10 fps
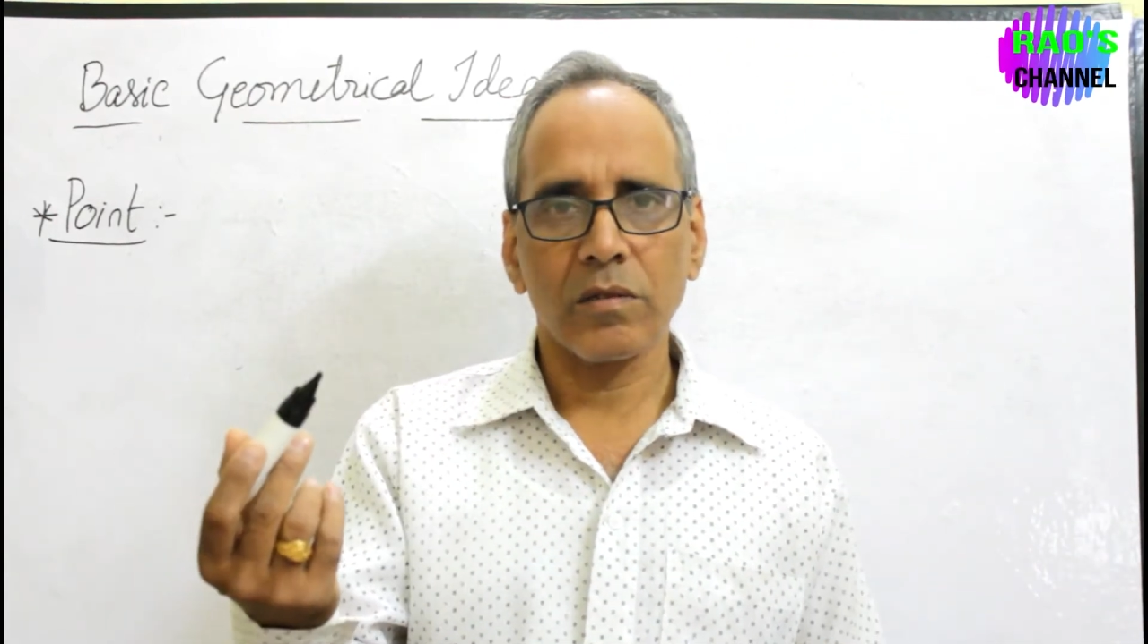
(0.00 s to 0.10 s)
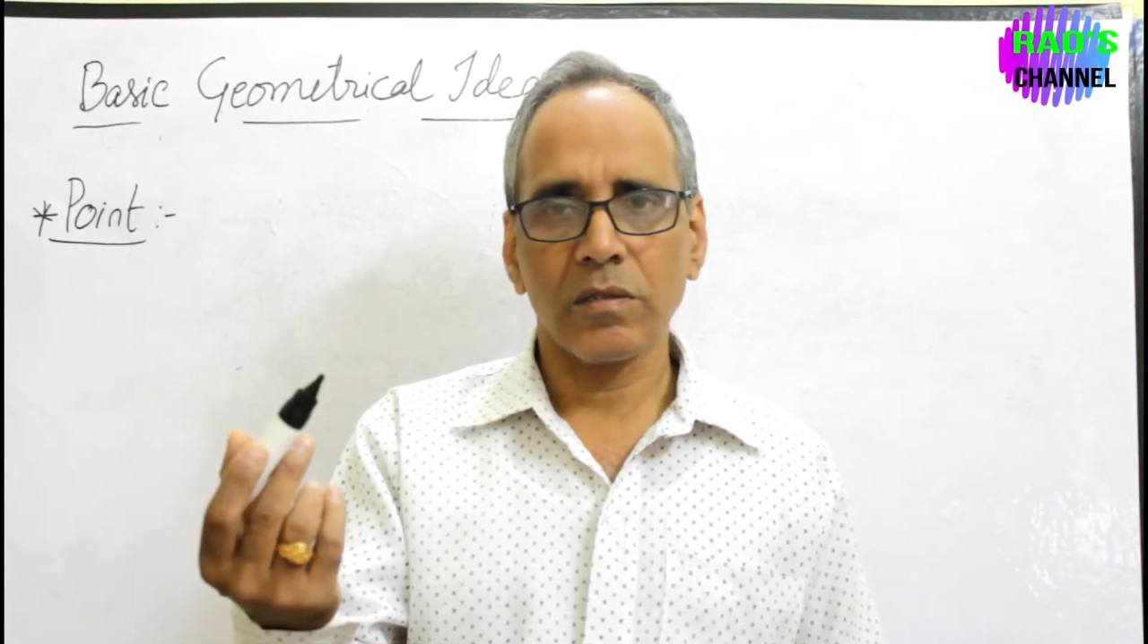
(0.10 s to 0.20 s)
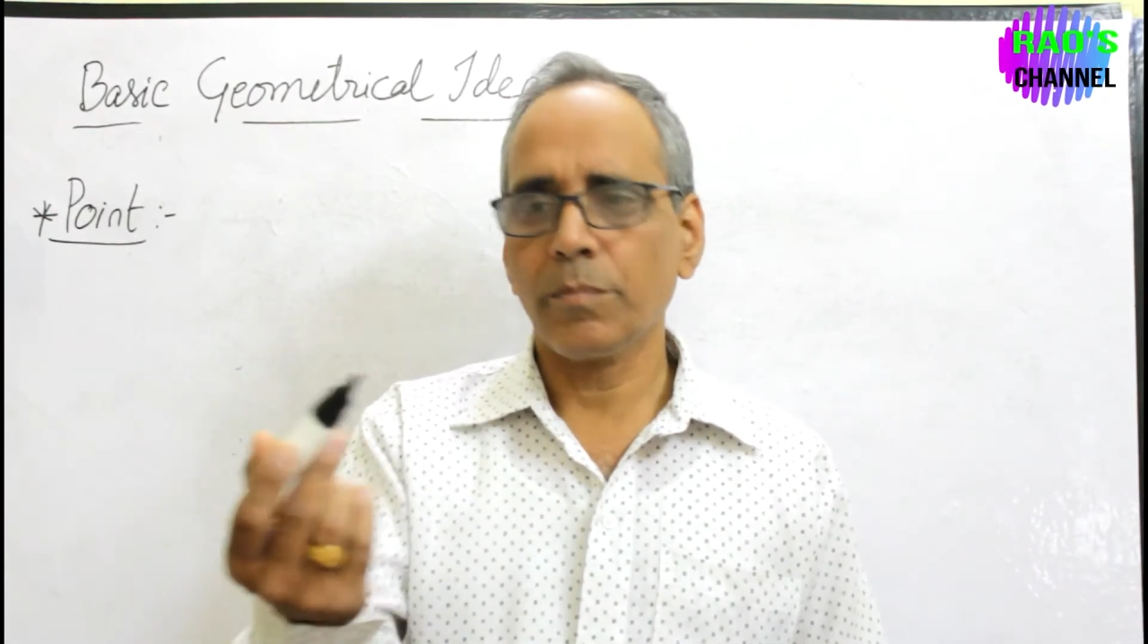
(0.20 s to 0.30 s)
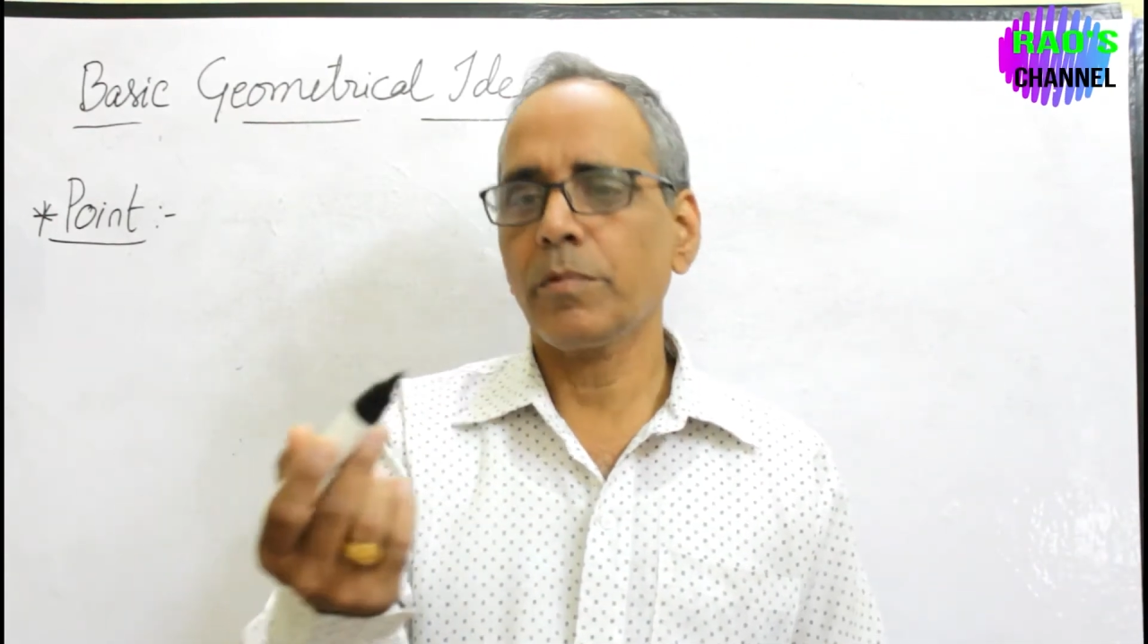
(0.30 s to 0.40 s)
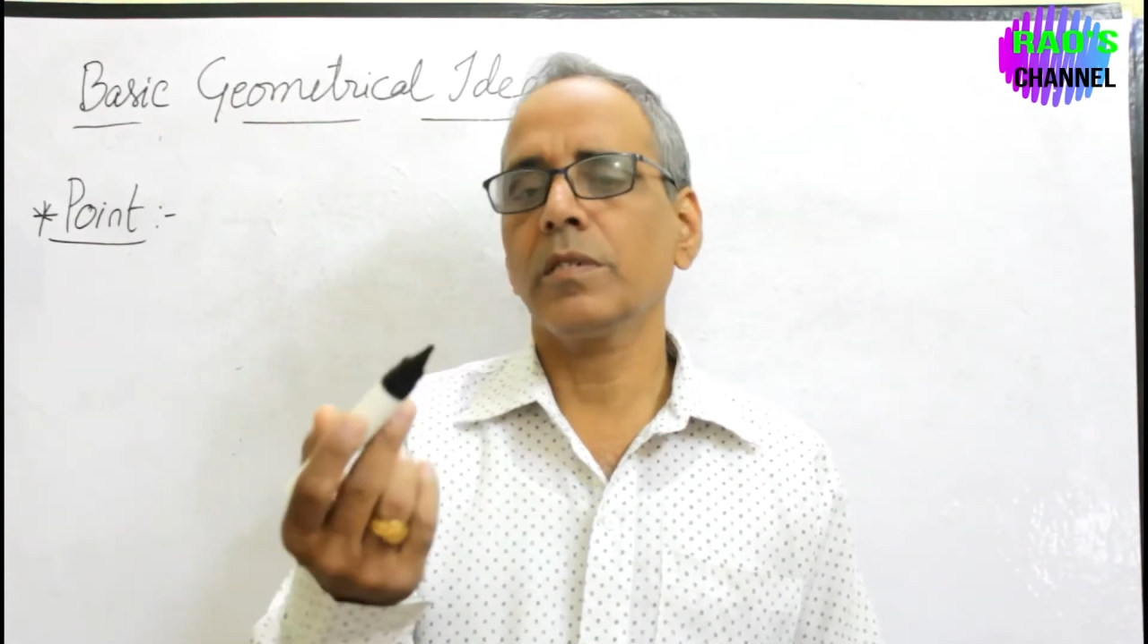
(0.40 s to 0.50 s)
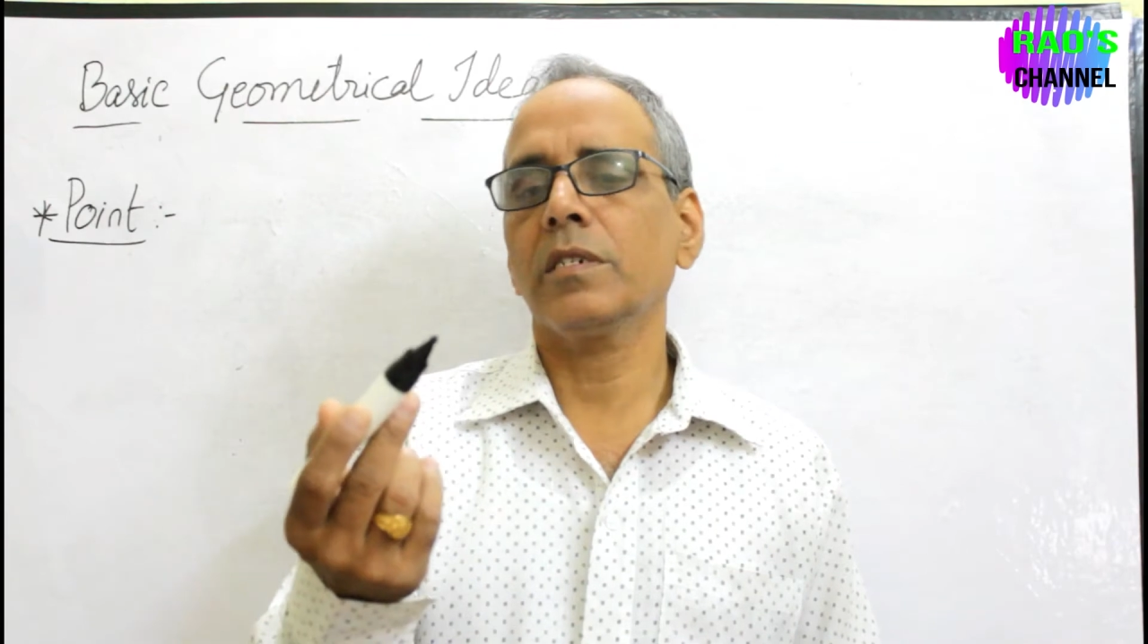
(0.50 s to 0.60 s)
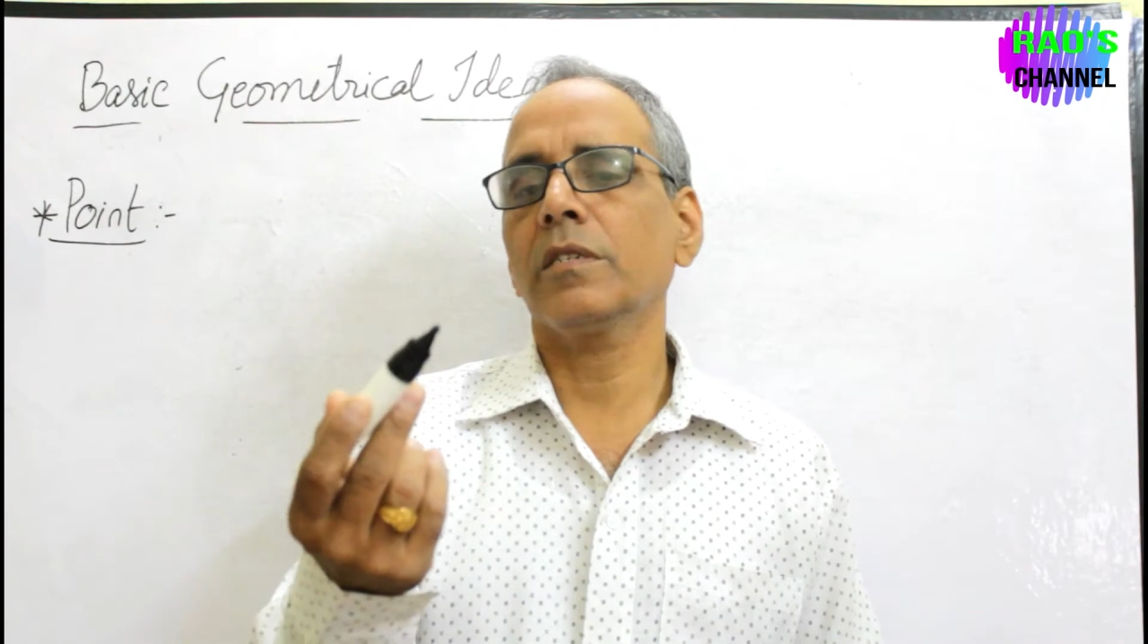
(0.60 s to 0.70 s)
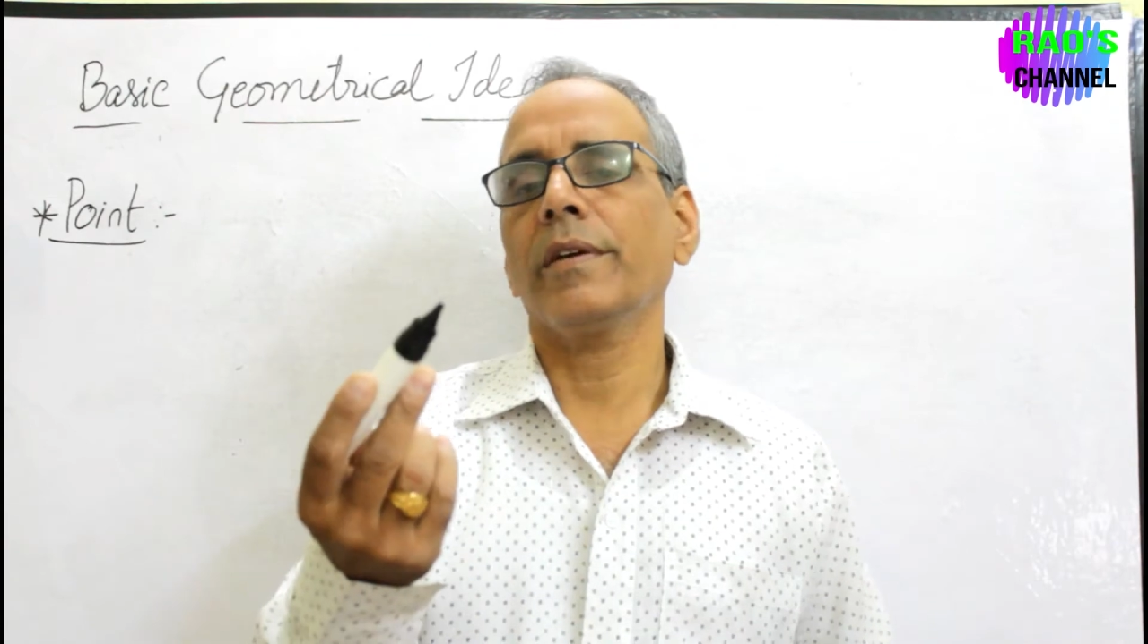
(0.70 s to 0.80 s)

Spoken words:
suppose it is